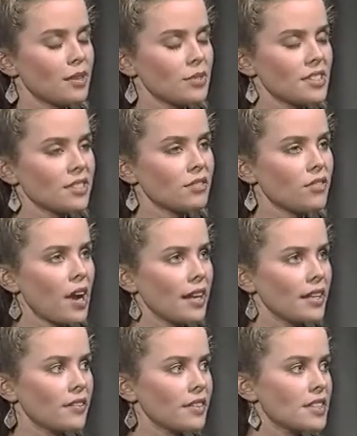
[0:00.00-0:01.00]
Yes, I'm
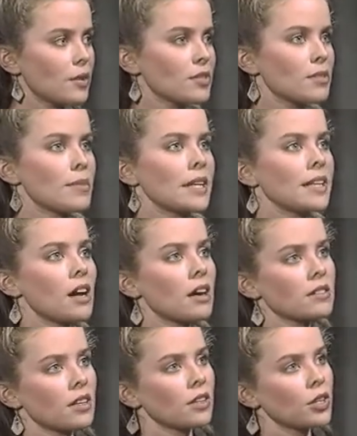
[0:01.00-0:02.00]
still frightened every time
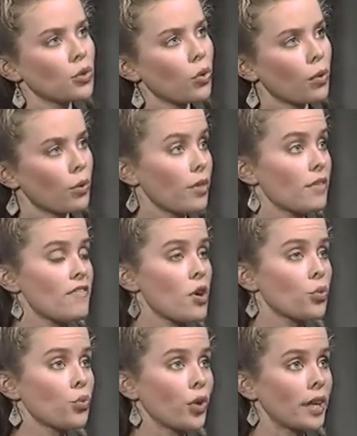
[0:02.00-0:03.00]
somebody knocks on the
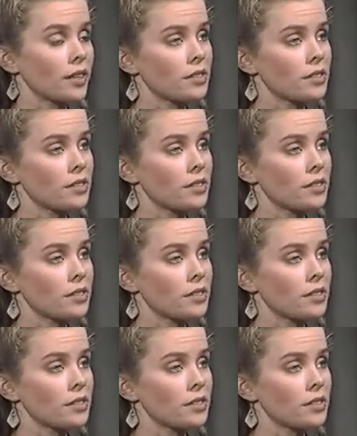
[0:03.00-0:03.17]
door or the